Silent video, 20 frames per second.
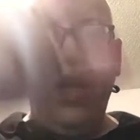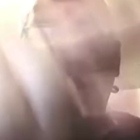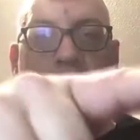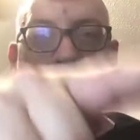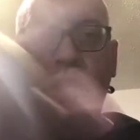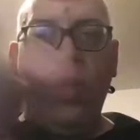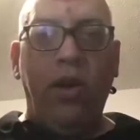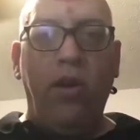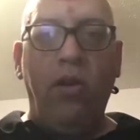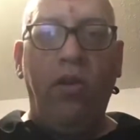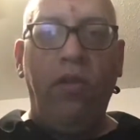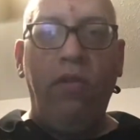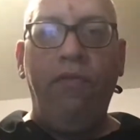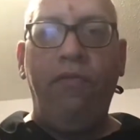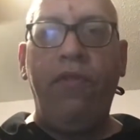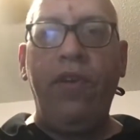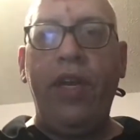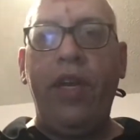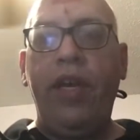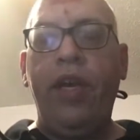in their
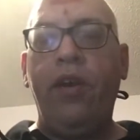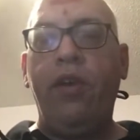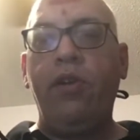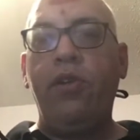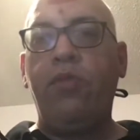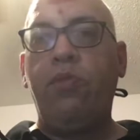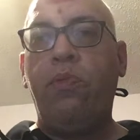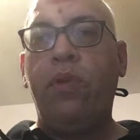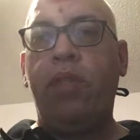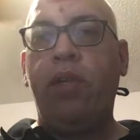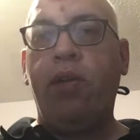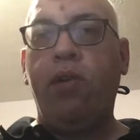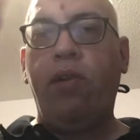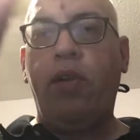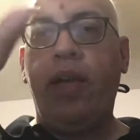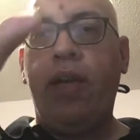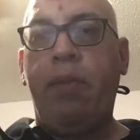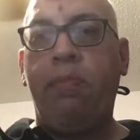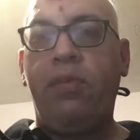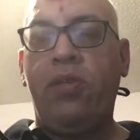own videos with their
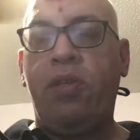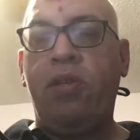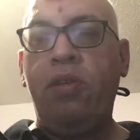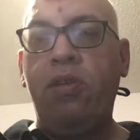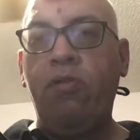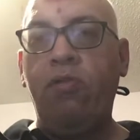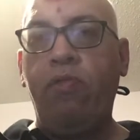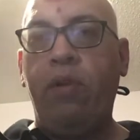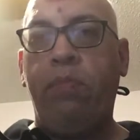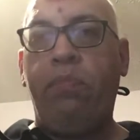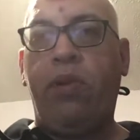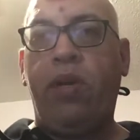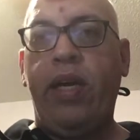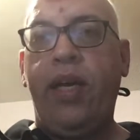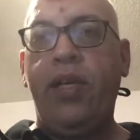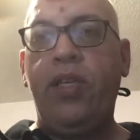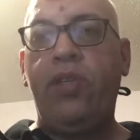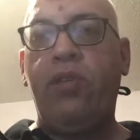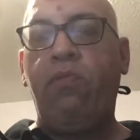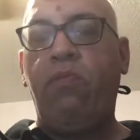lips
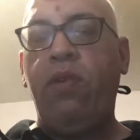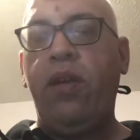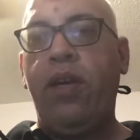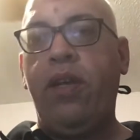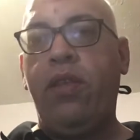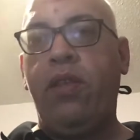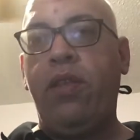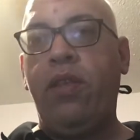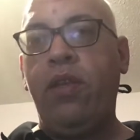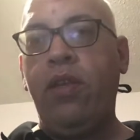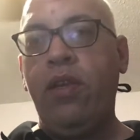replaced with